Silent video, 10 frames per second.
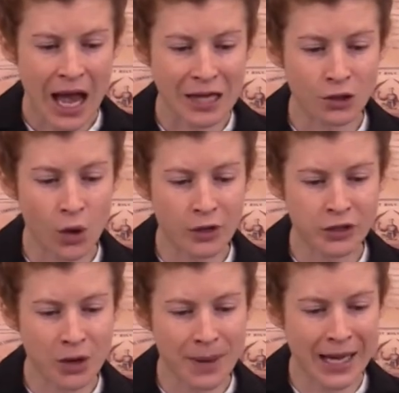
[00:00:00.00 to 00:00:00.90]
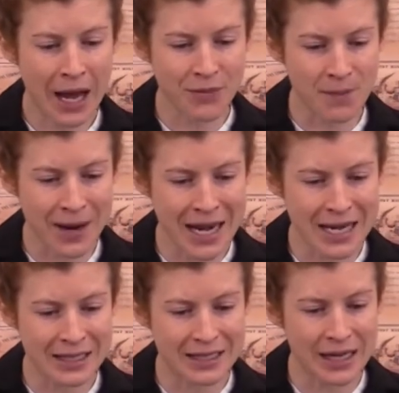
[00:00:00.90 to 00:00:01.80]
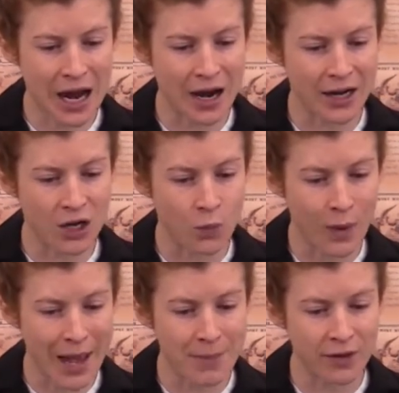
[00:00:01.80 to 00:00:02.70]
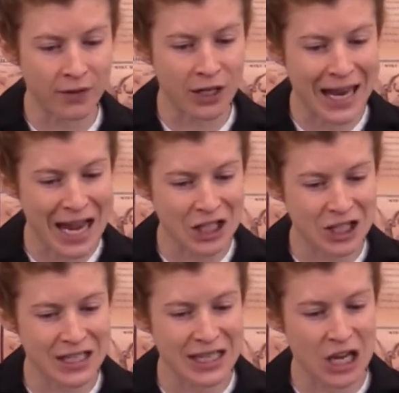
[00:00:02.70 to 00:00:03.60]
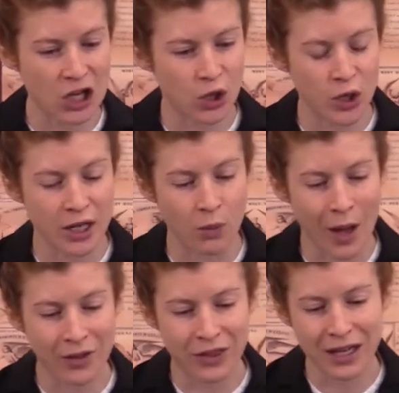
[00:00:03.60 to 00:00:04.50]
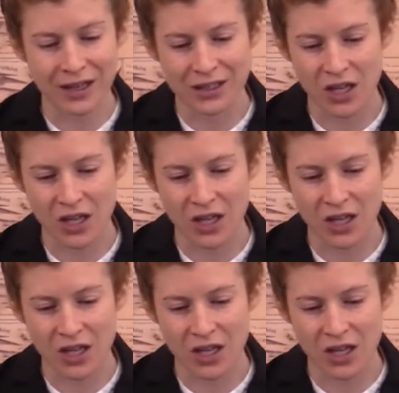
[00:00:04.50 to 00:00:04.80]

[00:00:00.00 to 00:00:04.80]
has also become the media star in a web of connections, including wealthy